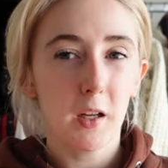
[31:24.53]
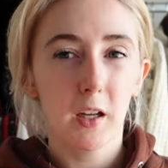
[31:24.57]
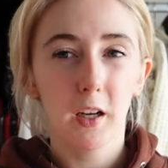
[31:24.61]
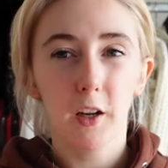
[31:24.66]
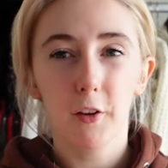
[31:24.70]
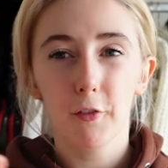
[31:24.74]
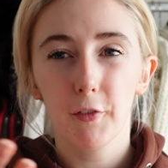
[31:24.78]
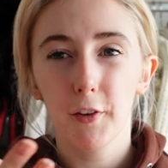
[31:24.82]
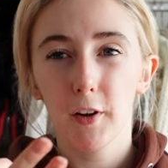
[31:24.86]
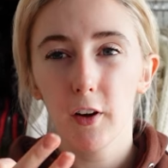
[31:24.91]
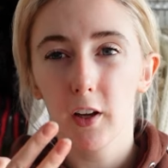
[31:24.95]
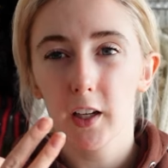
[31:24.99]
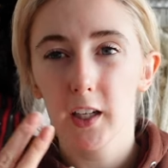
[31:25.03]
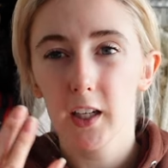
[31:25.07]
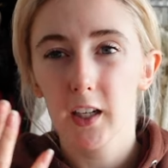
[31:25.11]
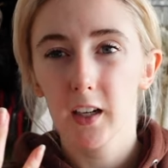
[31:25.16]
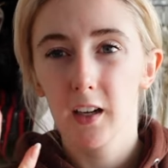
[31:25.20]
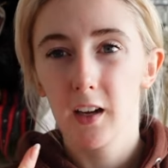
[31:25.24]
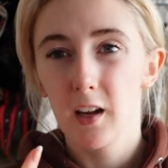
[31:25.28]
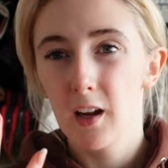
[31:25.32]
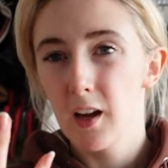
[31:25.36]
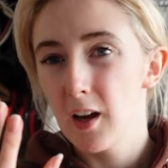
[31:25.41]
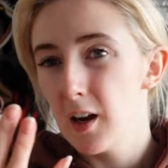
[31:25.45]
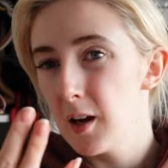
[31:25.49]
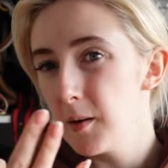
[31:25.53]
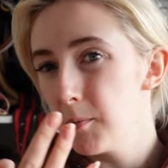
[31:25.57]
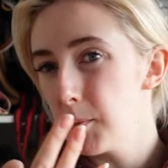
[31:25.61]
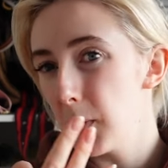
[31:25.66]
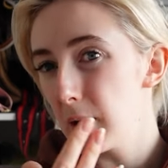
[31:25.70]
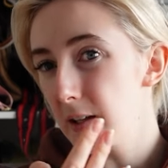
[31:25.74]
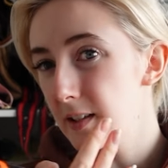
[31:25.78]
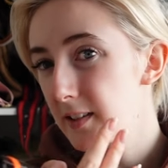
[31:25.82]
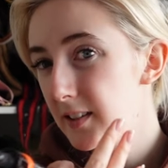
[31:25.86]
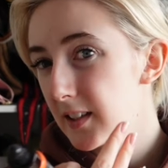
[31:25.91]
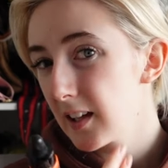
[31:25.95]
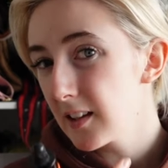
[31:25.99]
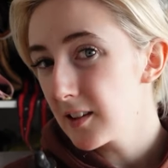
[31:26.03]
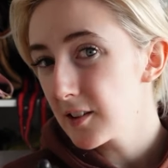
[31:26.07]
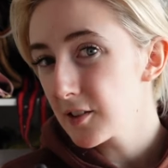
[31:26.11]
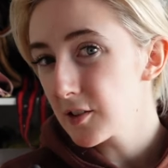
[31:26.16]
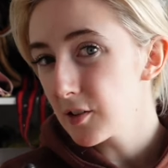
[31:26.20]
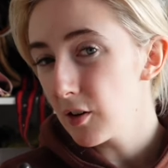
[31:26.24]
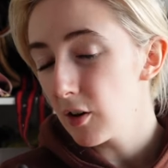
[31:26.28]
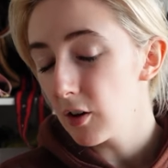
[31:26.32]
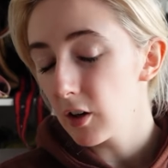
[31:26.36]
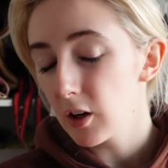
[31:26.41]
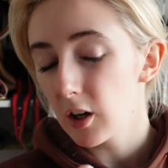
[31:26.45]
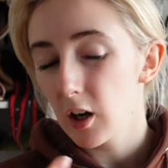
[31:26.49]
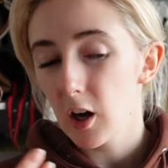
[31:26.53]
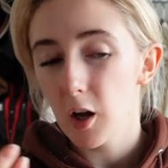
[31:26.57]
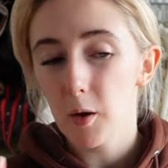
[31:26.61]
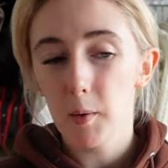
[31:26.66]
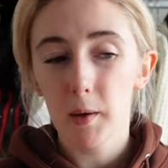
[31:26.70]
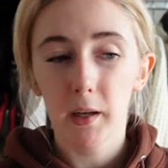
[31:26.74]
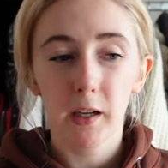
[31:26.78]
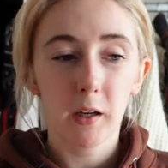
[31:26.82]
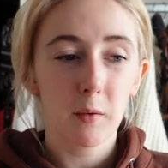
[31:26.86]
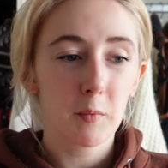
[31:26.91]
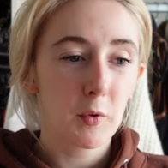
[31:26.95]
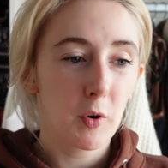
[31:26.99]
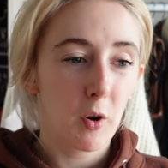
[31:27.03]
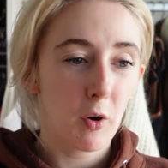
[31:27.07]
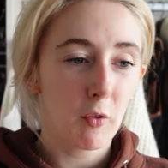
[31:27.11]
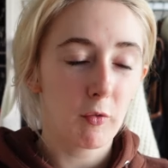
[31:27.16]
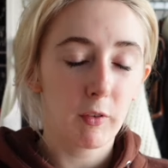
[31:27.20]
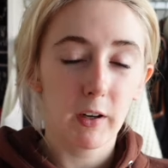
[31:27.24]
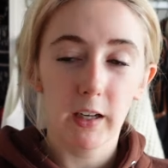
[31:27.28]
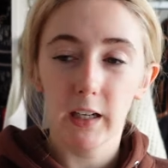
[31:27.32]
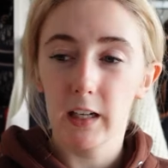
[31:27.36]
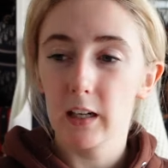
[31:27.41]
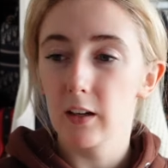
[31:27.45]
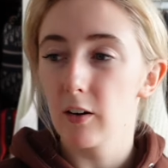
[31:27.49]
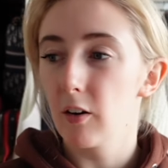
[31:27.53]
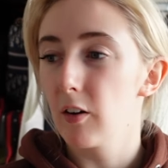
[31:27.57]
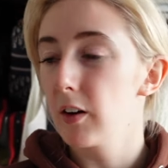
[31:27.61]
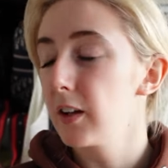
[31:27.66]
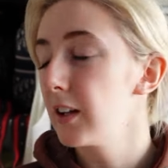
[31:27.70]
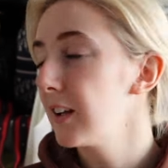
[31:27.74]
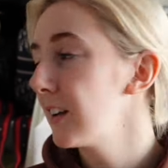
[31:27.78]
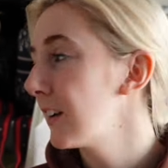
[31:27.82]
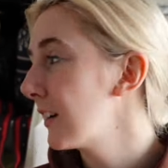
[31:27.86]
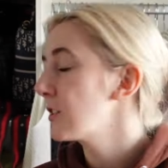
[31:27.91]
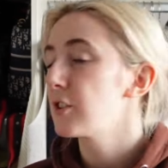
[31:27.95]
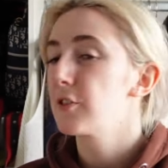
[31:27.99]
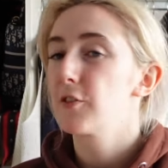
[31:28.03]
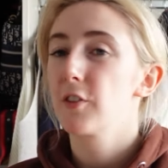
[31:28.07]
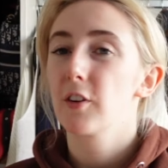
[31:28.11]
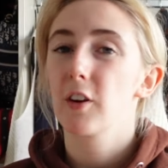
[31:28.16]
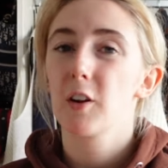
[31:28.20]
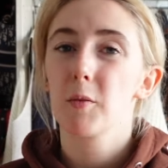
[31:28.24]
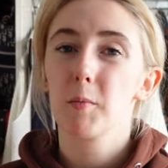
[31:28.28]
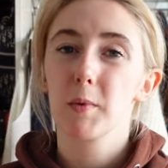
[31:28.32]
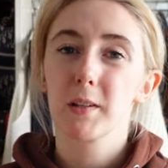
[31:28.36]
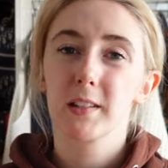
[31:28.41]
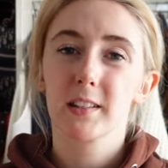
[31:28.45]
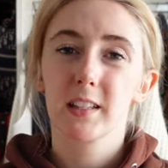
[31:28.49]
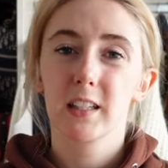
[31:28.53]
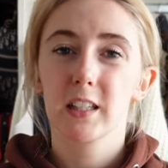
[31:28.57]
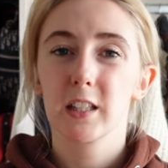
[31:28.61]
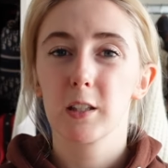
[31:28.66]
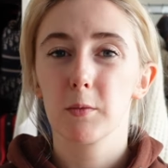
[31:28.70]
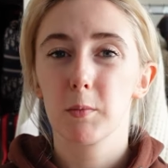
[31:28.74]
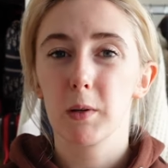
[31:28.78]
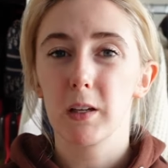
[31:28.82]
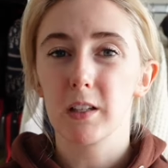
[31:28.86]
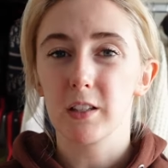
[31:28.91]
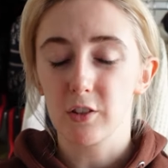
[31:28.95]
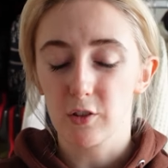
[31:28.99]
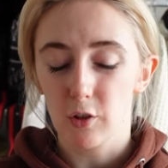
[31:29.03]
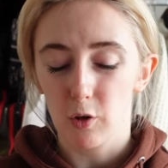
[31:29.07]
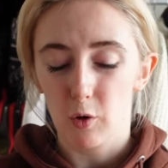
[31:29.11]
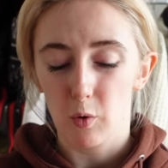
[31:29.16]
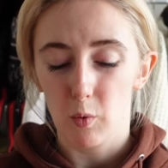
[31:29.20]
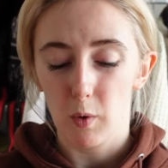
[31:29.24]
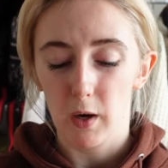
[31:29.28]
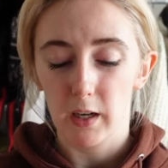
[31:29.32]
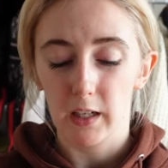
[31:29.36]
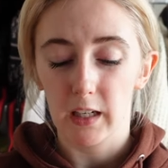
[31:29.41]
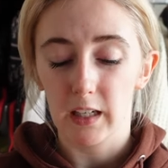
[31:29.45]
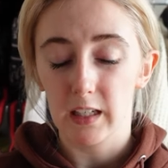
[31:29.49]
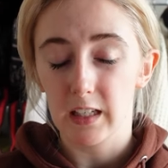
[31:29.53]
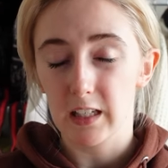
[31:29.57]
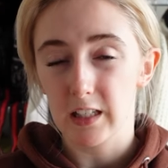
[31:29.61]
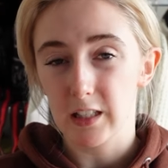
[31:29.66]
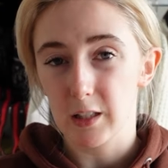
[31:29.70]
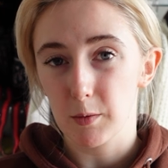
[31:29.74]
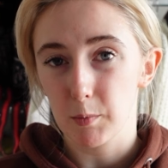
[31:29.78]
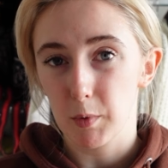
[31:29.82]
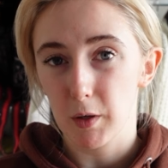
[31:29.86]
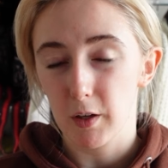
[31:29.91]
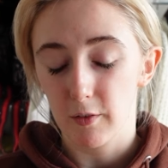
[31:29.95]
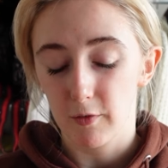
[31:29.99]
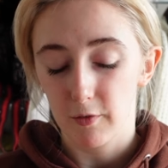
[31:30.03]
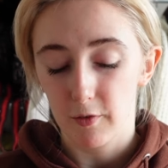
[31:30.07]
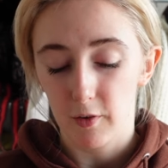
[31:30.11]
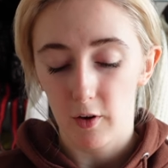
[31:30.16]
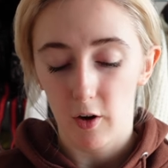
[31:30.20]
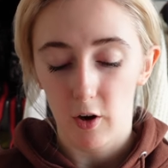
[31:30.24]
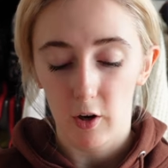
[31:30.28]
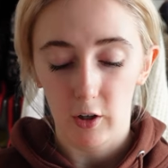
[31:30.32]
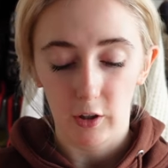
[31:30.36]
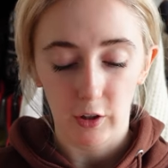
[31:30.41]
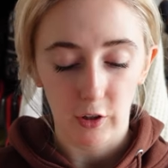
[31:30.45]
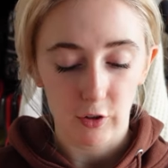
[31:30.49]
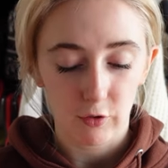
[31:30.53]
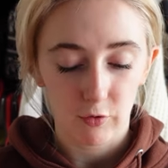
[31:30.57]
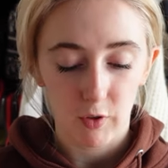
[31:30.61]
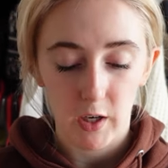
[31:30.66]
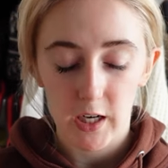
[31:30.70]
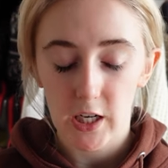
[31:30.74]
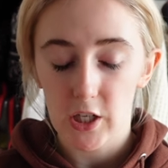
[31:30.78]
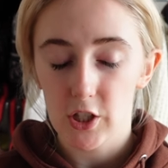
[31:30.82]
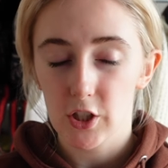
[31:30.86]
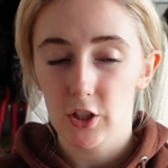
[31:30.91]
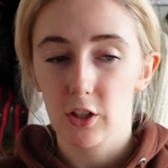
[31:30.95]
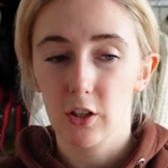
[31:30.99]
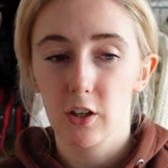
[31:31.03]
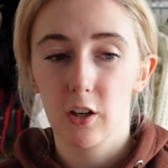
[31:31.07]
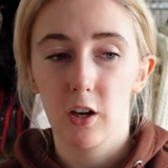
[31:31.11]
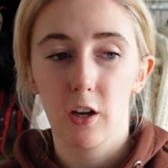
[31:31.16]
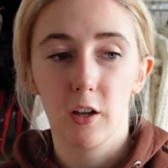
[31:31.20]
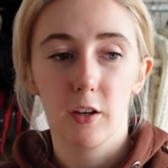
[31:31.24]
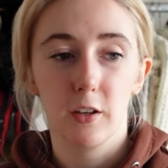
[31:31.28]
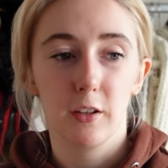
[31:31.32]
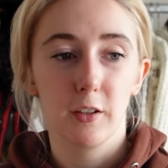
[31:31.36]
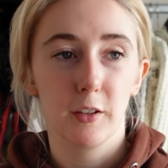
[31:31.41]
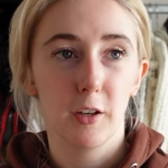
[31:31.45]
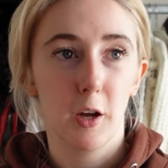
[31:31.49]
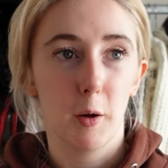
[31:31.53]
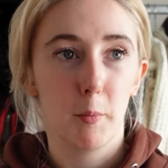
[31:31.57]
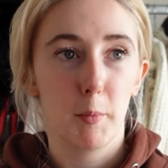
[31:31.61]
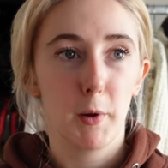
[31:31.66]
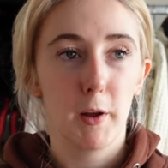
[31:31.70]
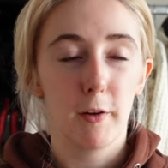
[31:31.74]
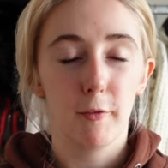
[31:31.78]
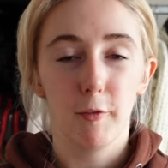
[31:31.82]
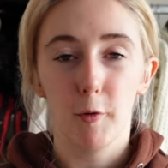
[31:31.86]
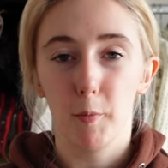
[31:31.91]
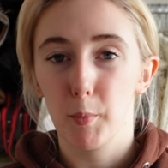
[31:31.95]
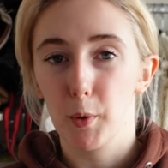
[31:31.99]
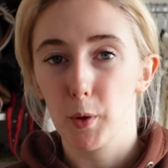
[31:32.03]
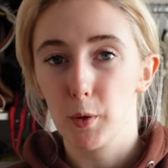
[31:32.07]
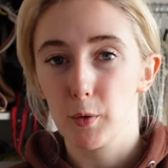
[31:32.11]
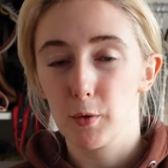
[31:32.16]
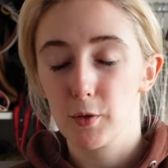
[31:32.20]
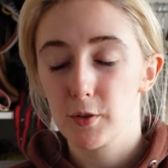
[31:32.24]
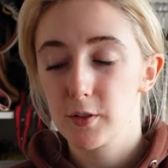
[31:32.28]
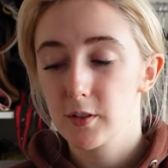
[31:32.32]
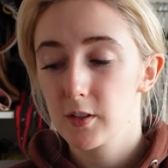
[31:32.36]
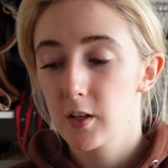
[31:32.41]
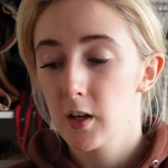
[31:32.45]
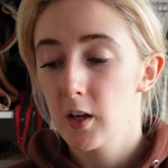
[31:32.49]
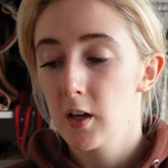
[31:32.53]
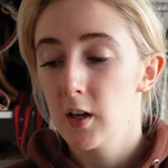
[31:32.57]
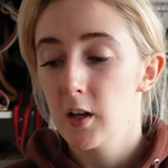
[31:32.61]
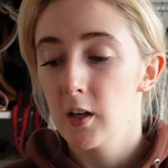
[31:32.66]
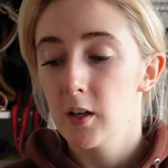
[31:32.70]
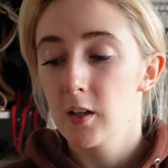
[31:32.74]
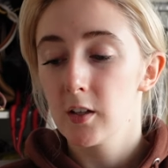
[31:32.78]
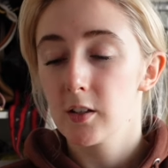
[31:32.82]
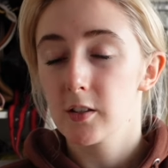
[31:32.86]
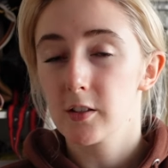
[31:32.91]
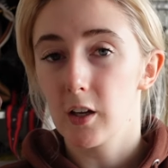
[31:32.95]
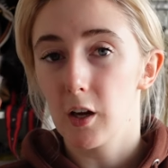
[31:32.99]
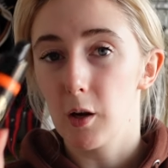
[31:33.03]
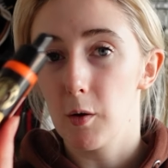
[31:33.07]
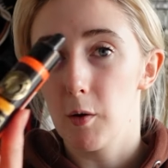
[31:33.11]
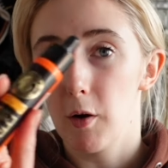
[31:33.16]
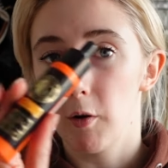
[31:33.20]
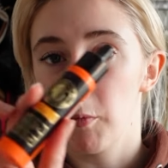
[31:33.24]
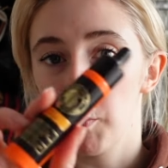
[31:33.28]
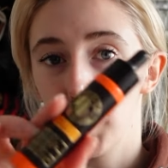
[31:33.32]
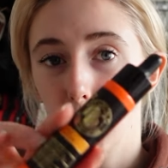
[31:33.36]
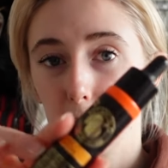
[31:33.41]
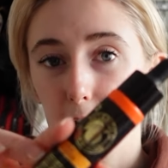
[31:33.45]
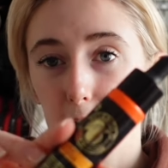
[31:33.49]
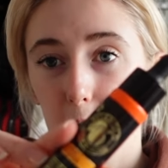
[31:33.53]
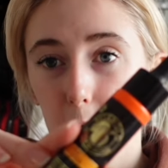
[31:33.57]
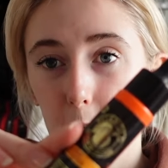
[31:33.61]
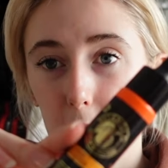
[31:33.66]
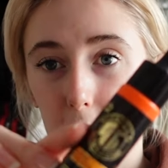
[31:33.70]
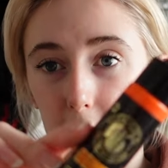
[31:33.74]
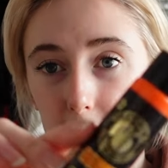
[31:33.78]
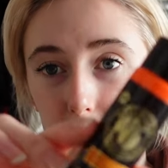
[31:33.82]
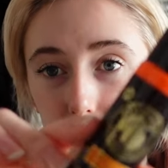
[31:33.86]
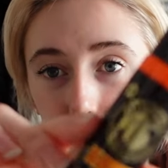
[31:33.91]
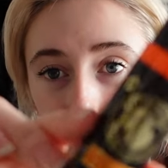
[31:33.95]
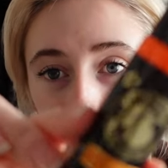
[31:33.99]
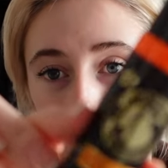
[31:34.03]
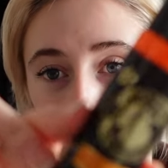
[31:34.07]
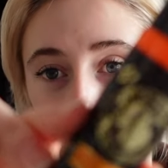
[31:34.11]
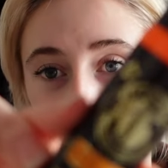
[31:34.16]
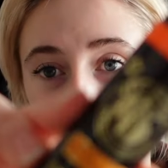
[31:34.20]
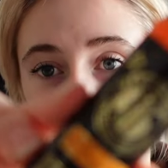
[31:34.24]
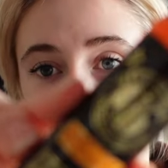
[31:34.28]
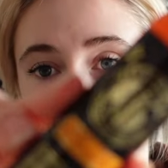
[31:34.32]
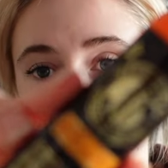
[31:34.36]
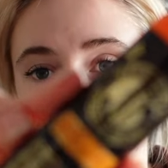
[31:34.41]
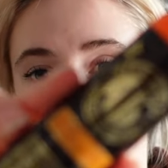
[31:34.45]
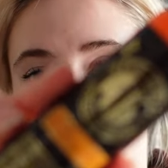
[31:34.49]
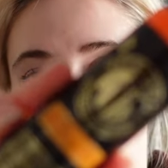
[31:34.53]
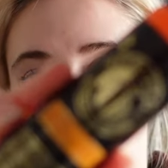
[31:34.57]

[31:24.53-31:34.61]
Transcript: And I feel like my skin's not glowing i'm not really like i just feel like my skin's a bit dull and it needs a bit of hydration and a bit of a boost so i picked up this i know that this